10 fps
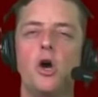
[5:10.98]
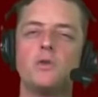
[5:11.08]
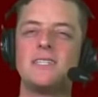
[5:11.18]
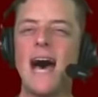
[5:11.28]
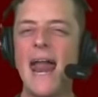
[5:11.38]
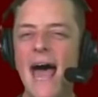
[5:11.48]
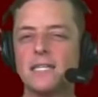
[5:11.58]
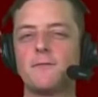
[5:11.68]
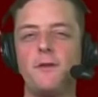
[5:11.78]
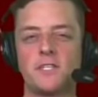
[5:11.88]
who's not
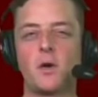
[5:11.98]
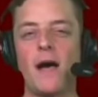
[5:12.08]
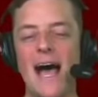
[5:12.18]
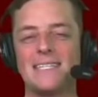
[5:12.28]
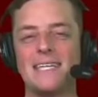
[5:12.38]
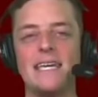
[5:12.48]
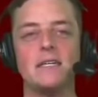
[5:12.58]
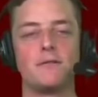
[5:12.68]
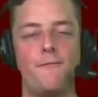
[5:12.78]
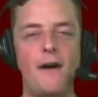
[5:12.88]
as physical as he
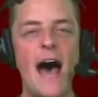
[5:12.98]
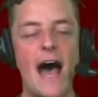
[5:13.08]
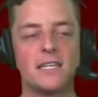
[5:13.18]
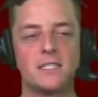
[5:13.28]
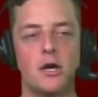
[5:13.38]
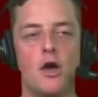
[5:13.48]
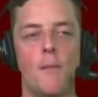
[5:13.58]
is fast,